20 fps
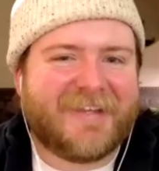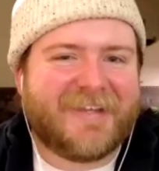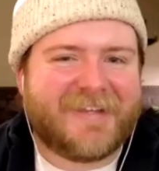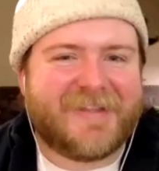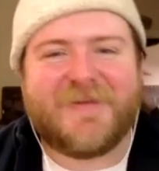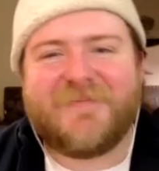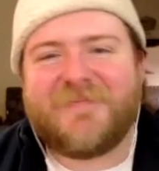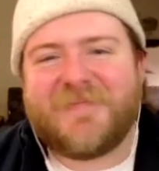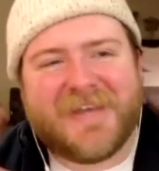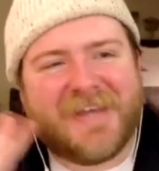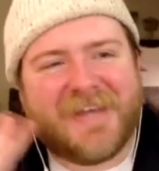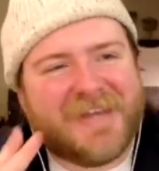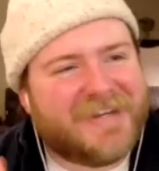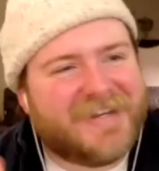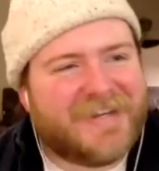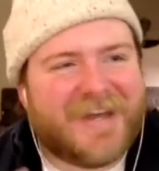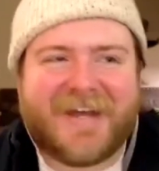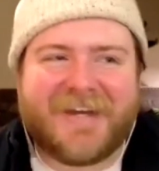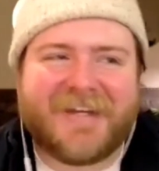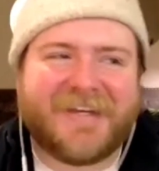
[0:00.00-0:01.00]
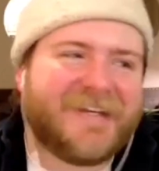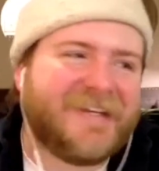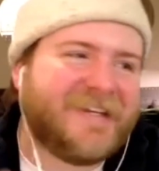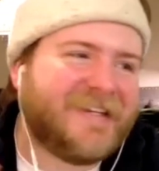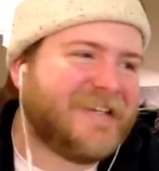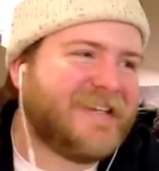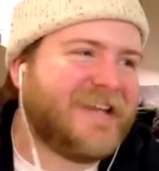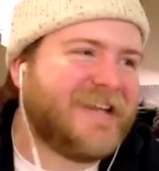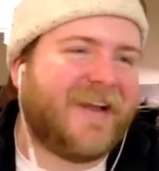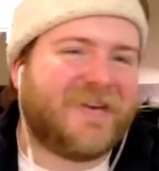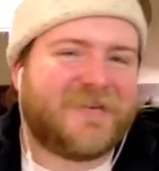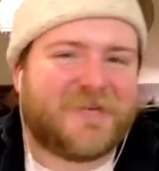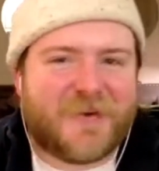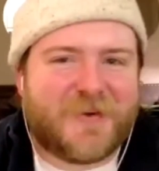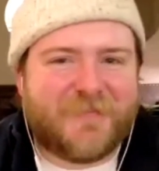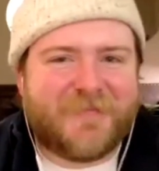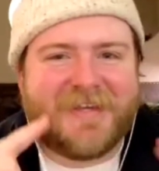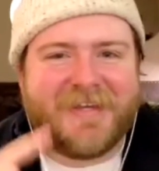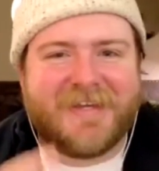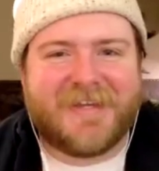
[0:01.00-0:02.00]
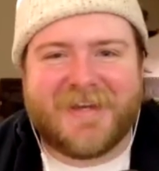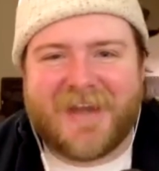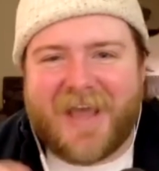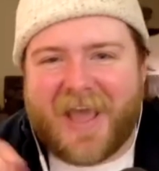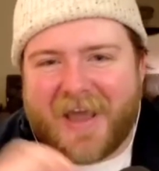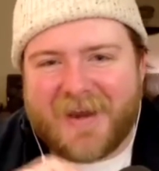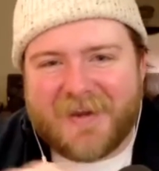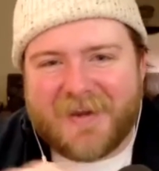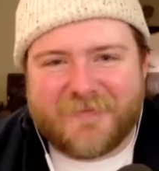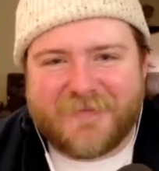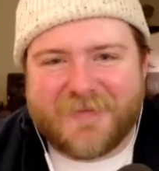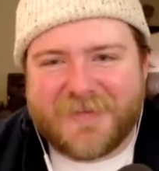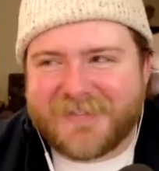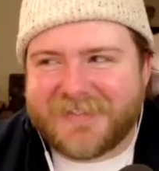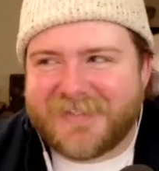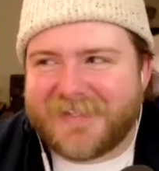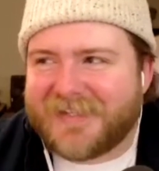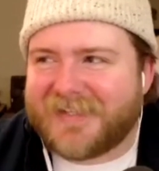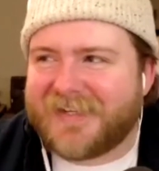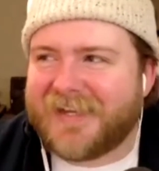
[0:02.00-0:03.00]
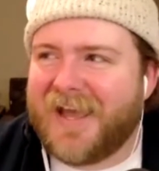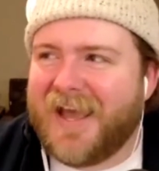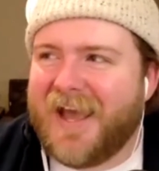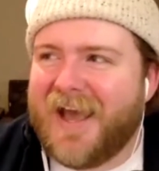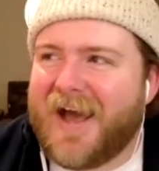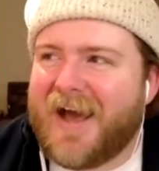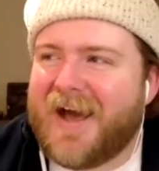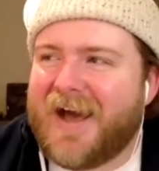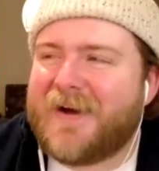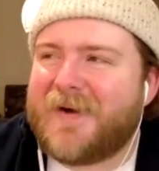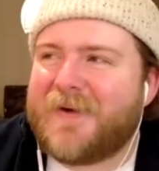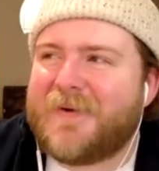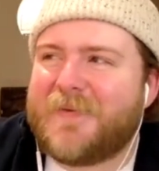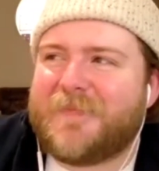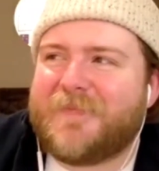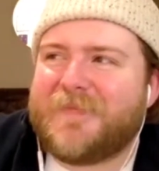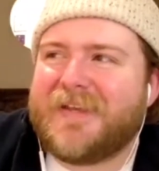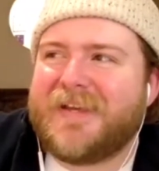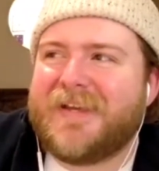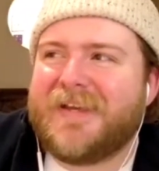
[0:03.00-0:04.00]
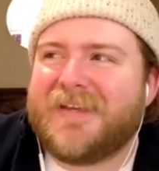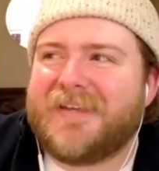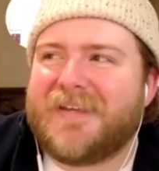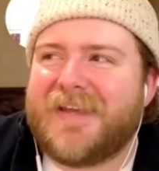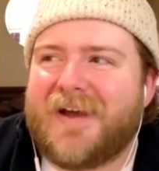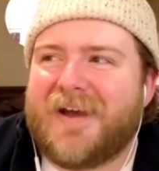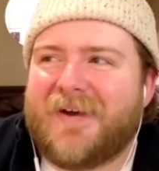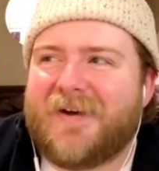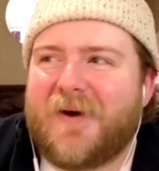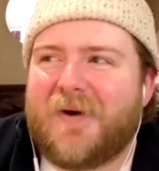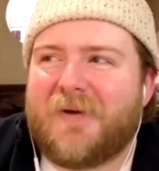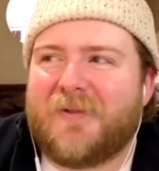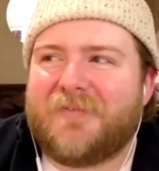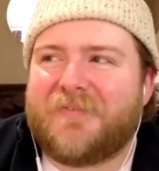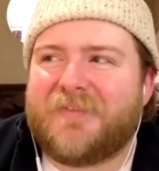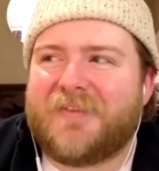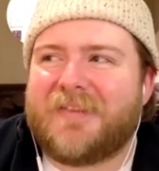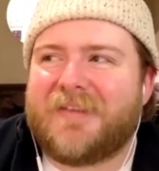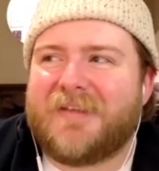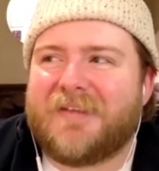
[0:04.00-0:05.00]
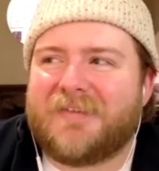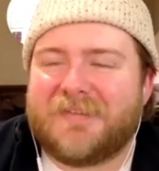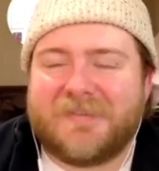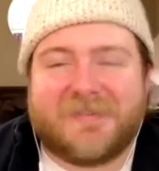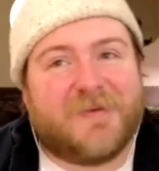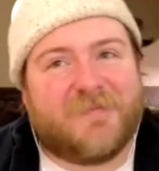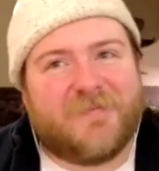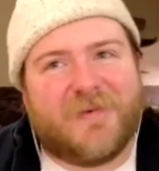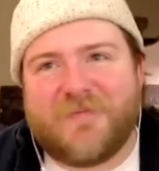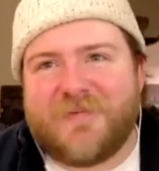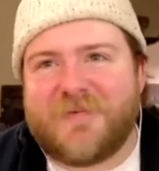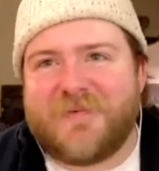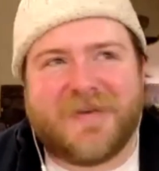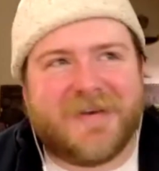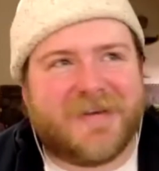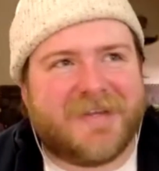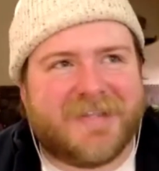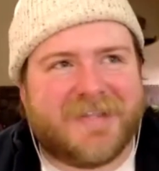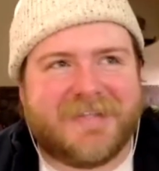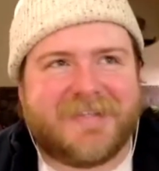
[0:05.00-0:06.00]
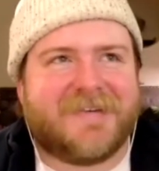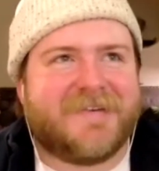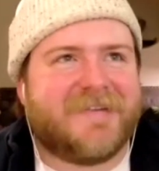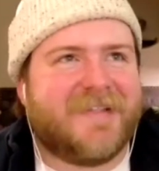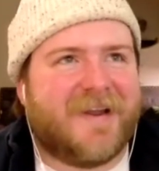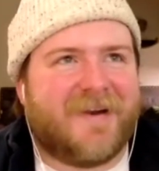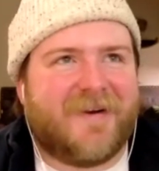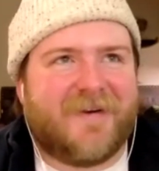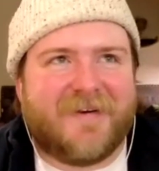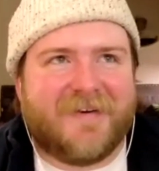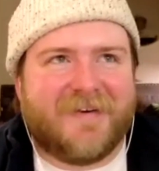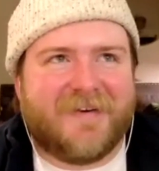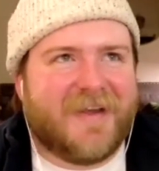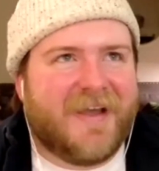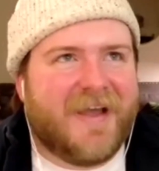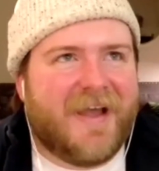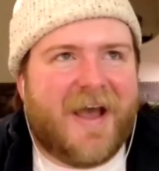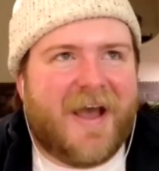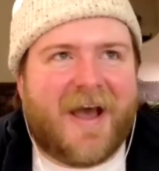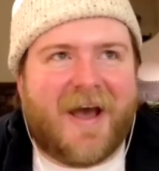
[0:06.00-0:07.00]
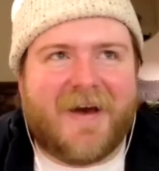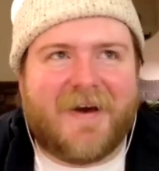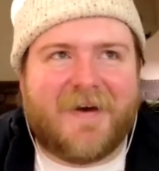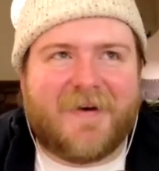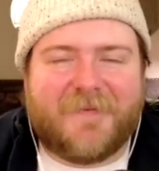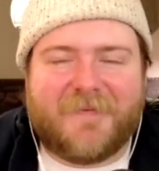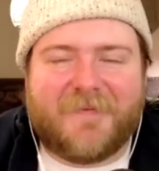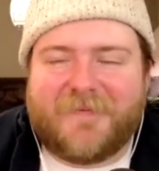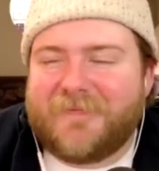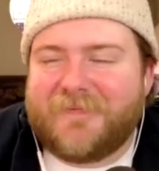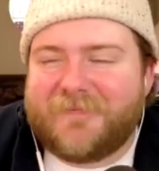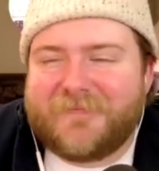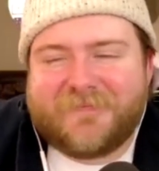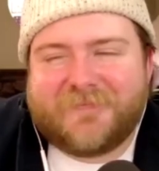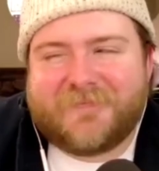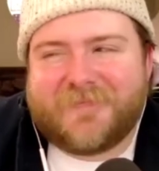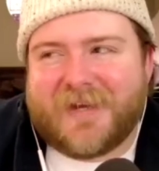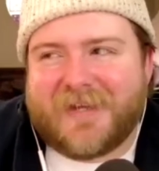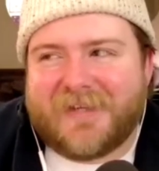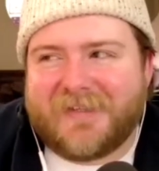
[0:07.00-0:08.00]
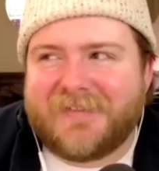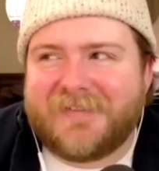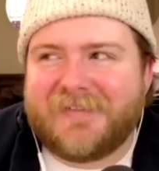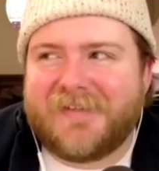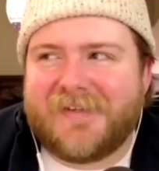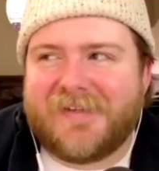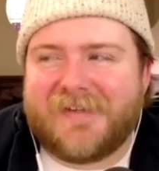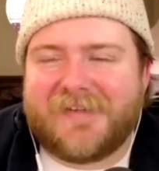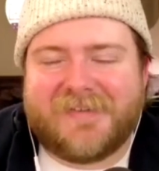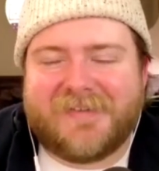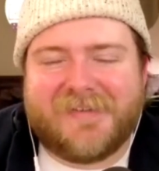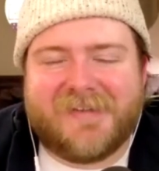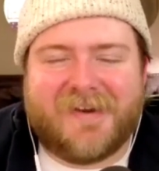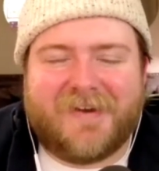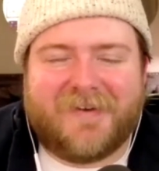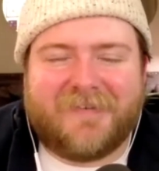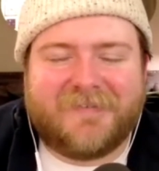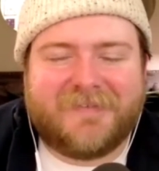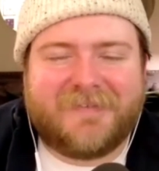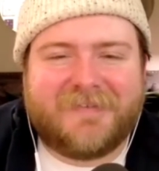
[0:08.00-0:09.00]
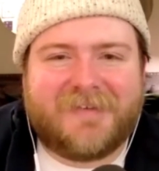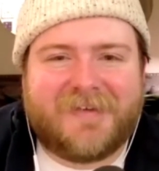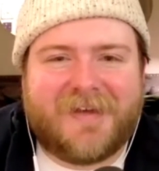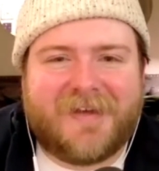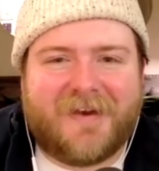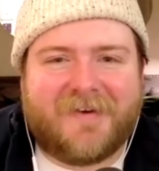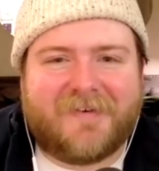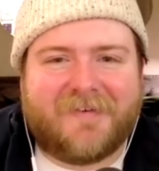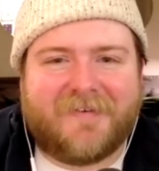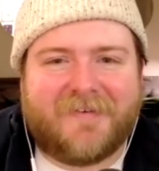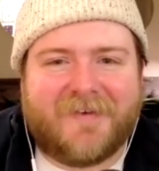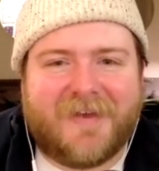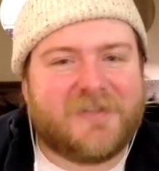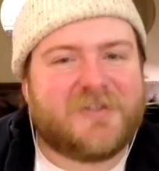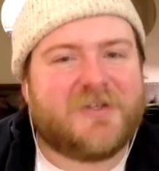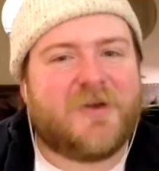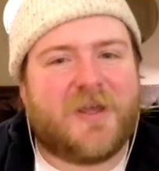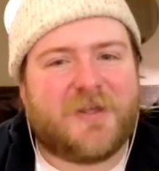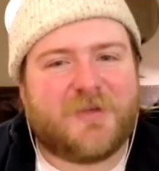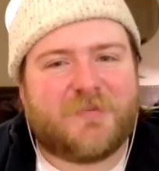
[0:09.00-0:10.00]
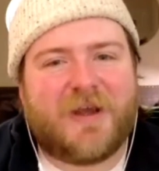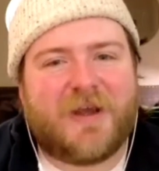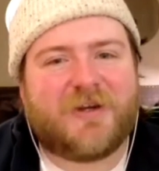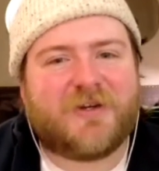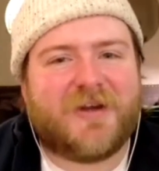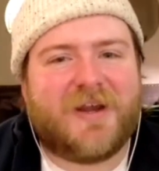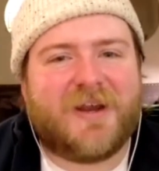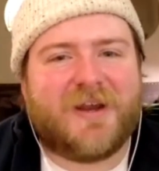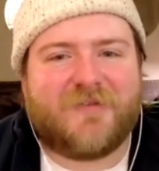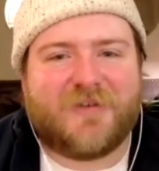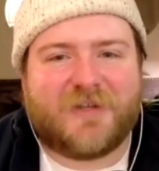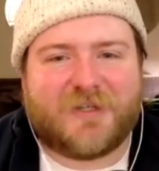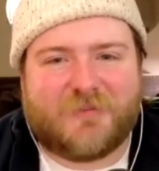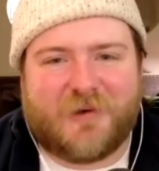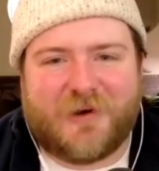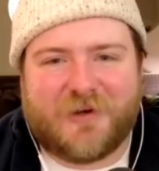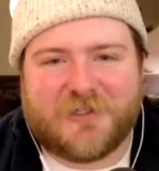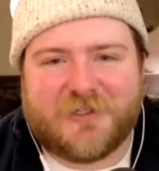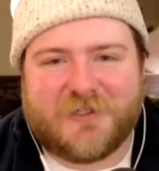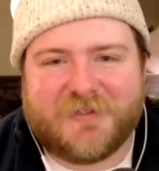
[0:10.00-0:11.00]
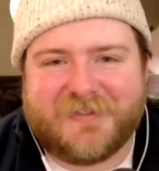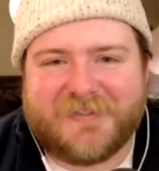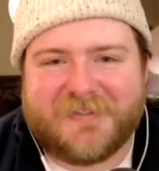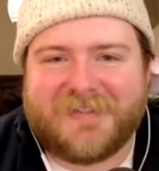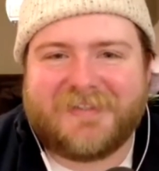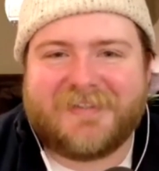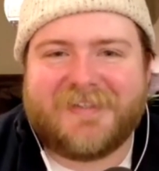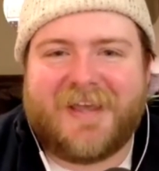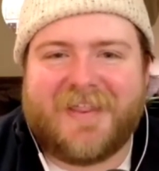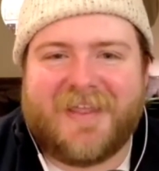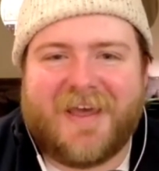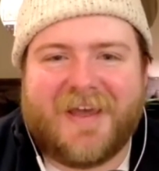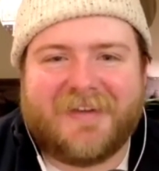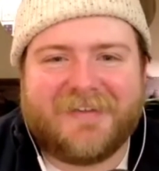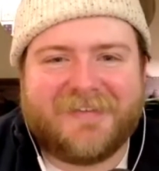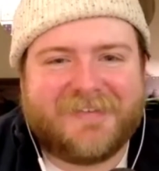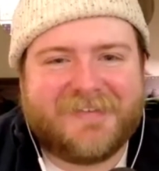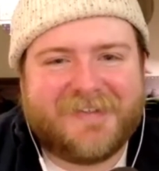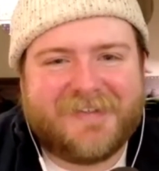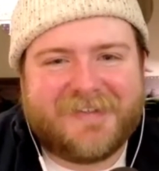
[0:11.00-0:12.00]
clipping, cutting, yeah, trimming, adding music, um, yeah, all of the things. Some people wouldn't consider that art, um, but it, you know, I don't know. It's my creative expression. Let's say that.